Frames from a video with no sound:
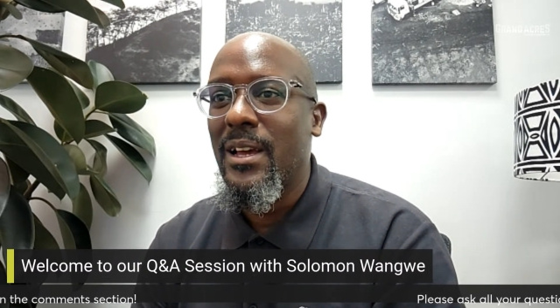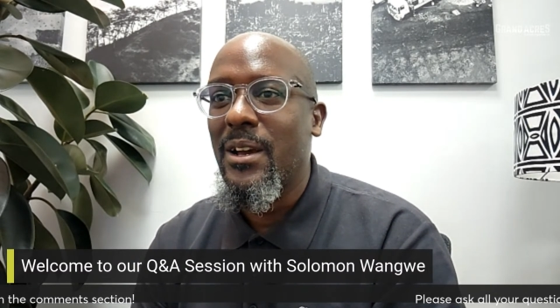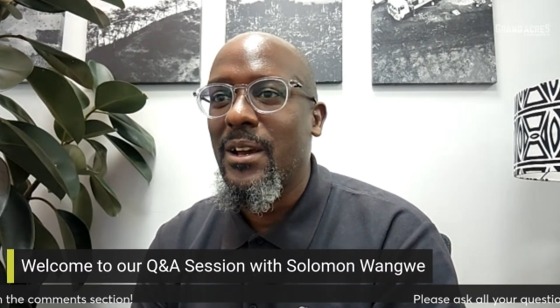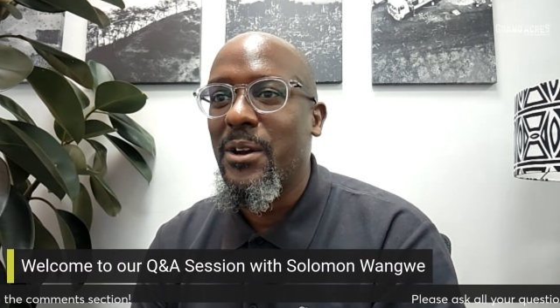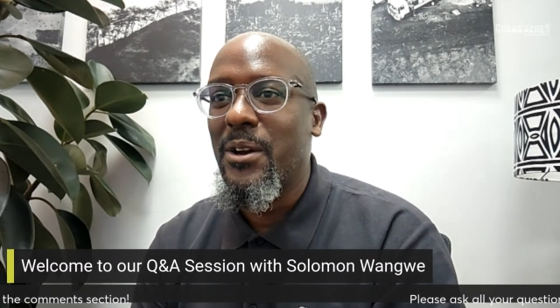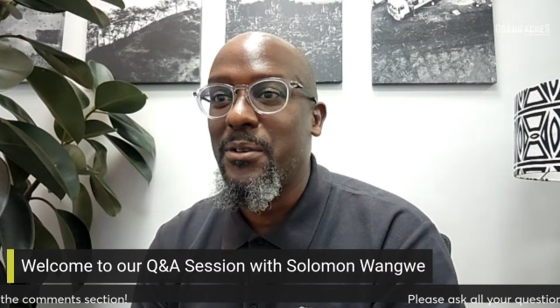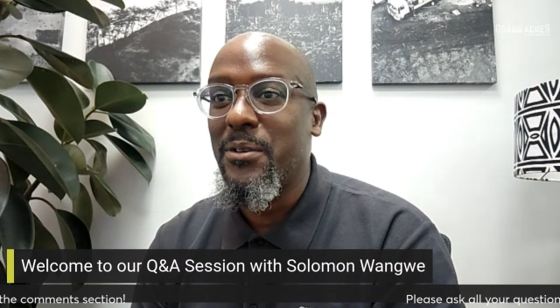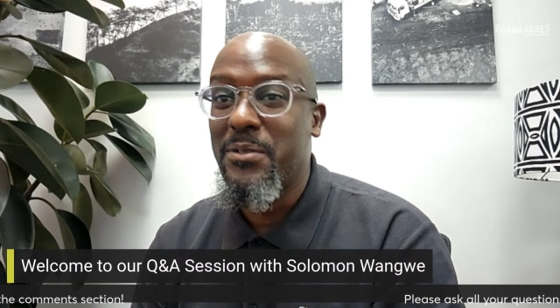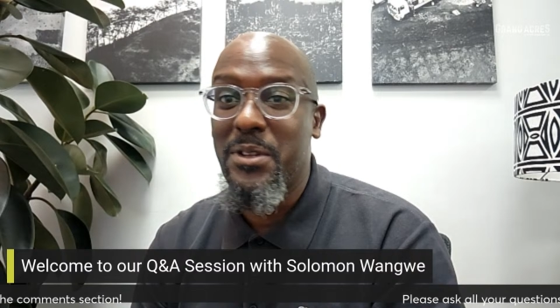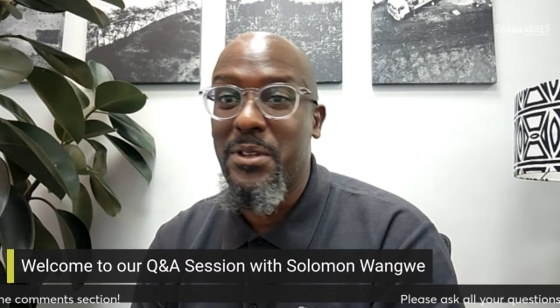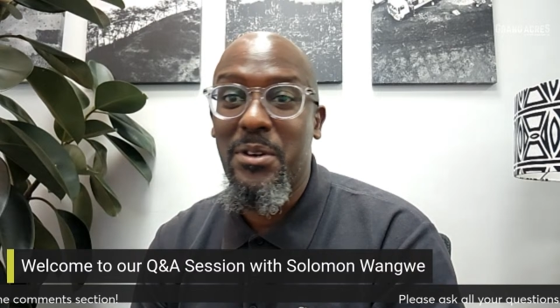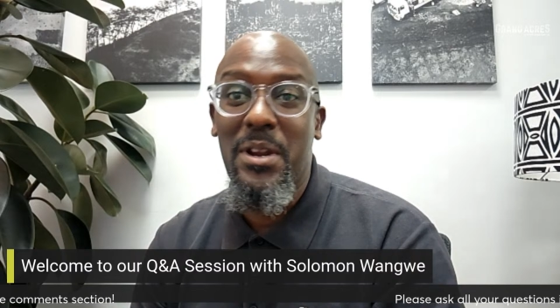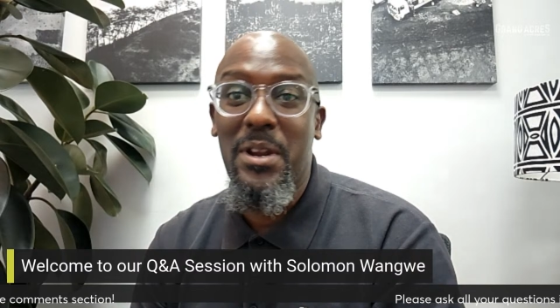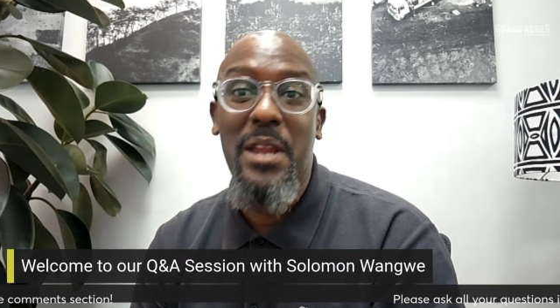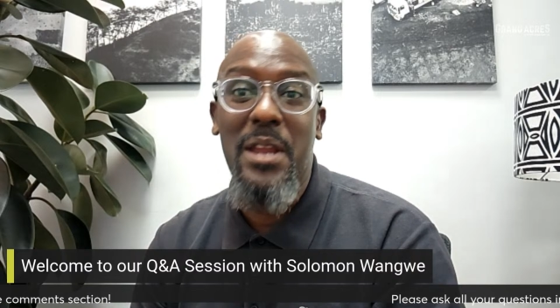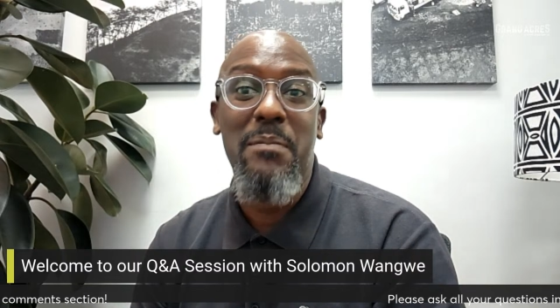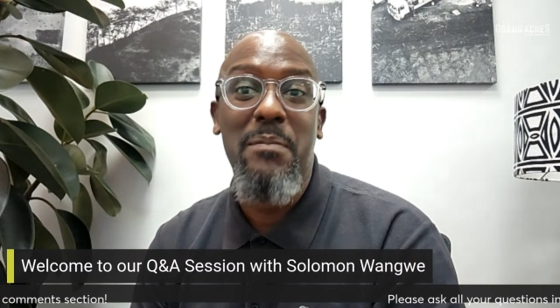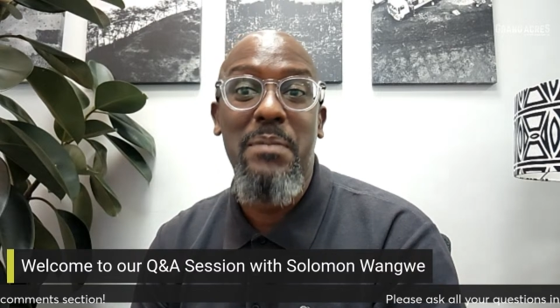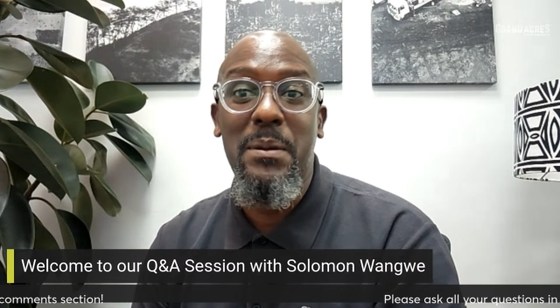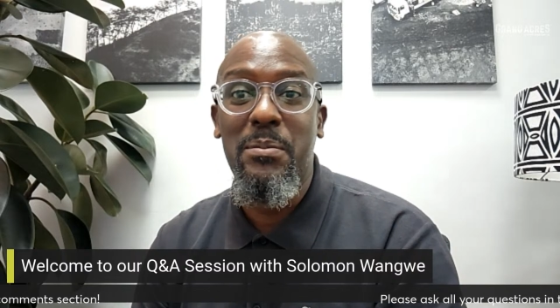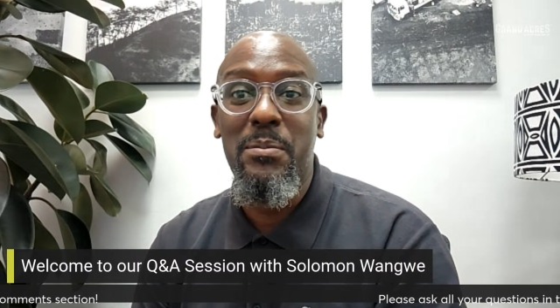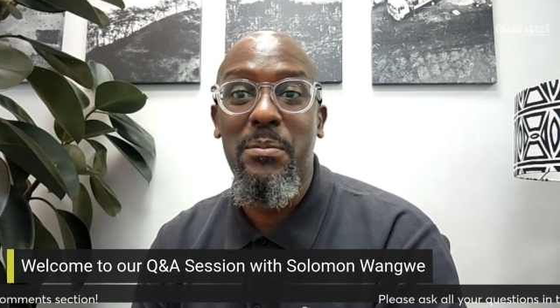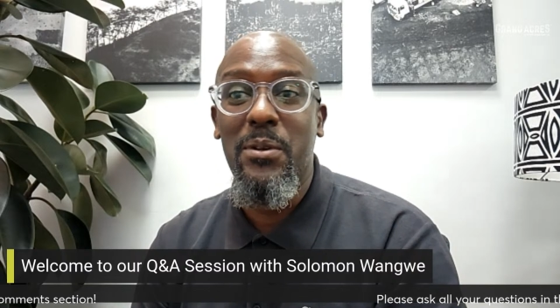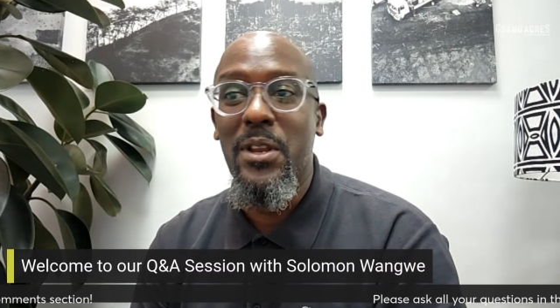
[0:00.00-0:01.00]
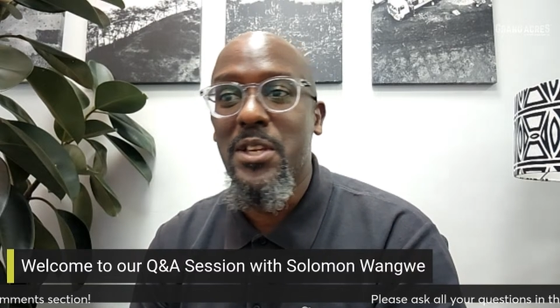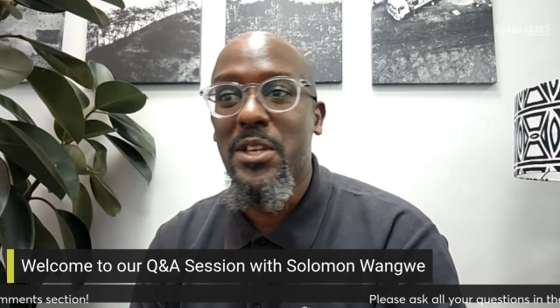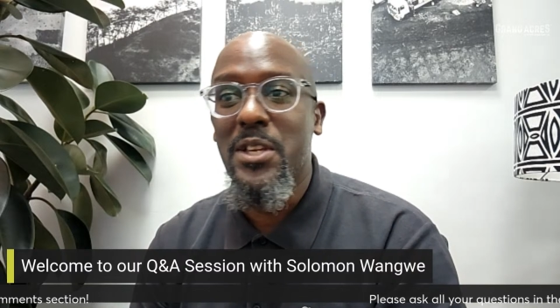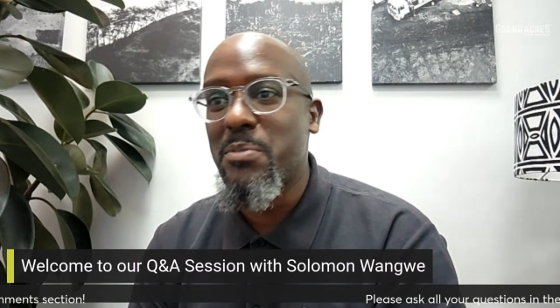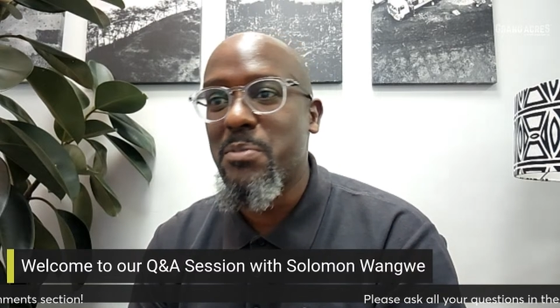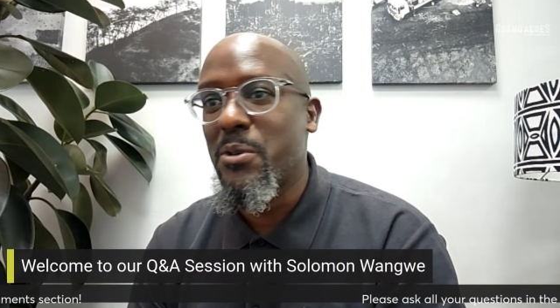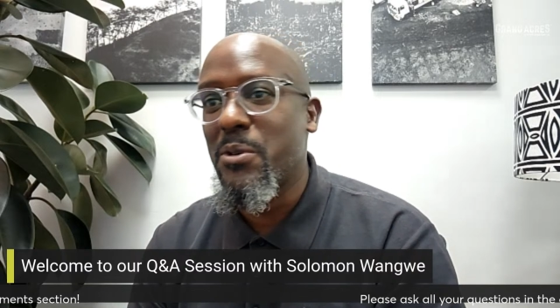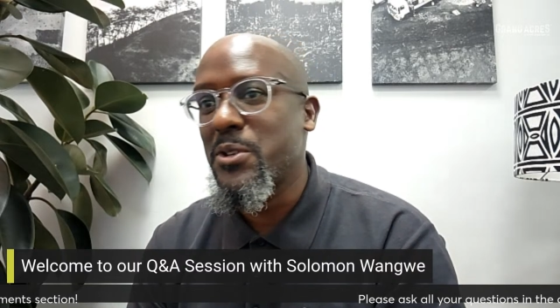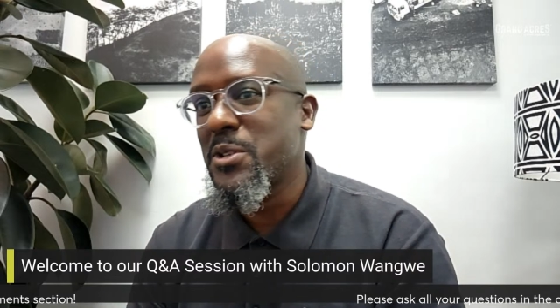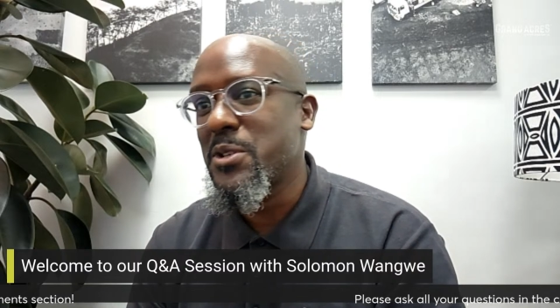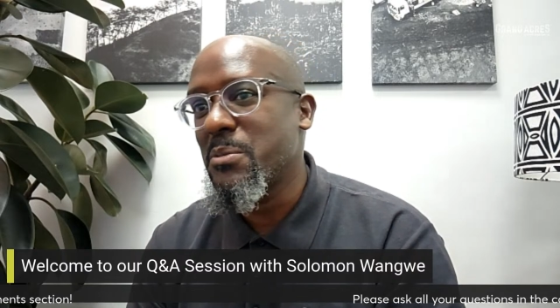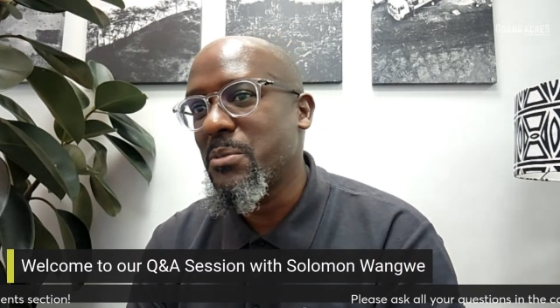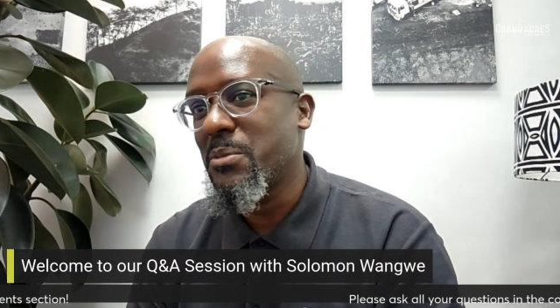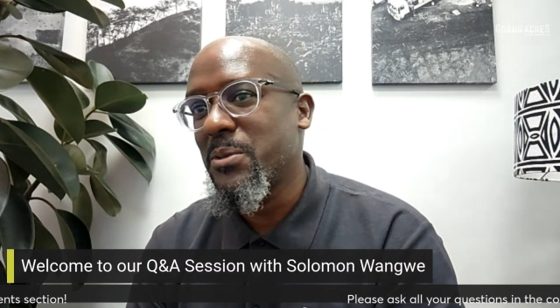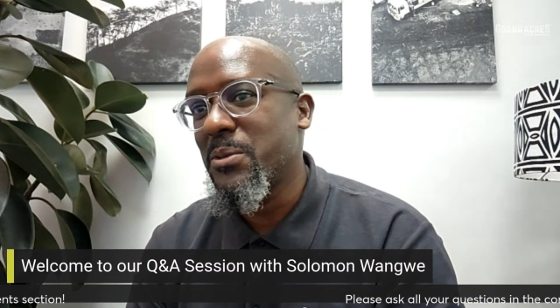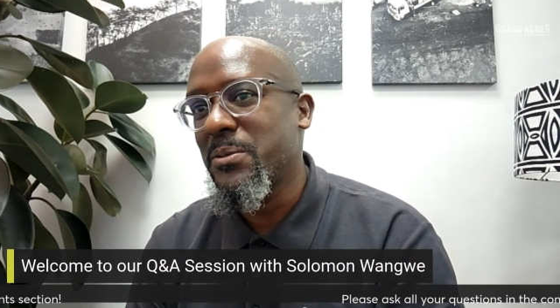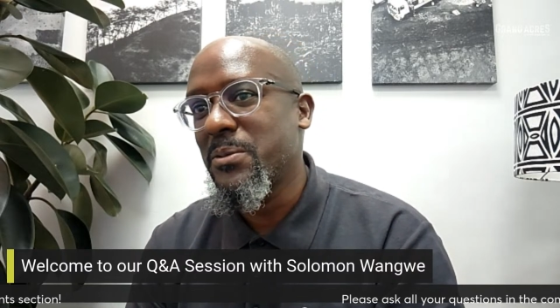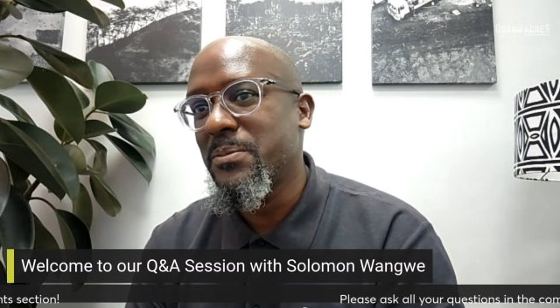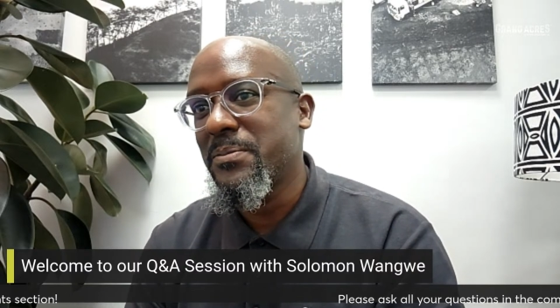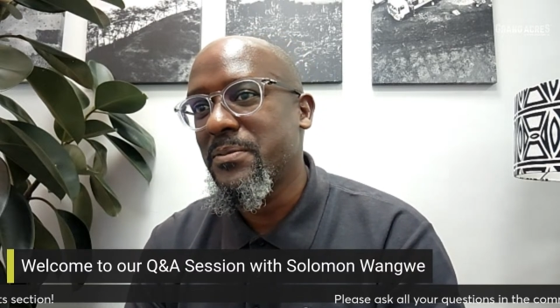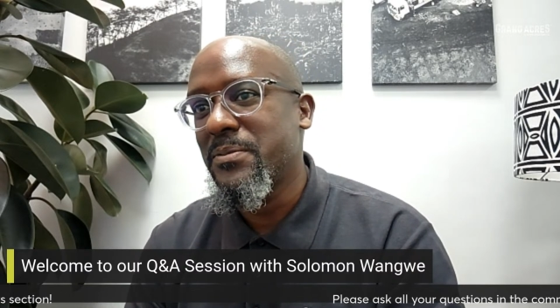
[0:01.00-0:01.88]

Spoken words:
of the right people as possible.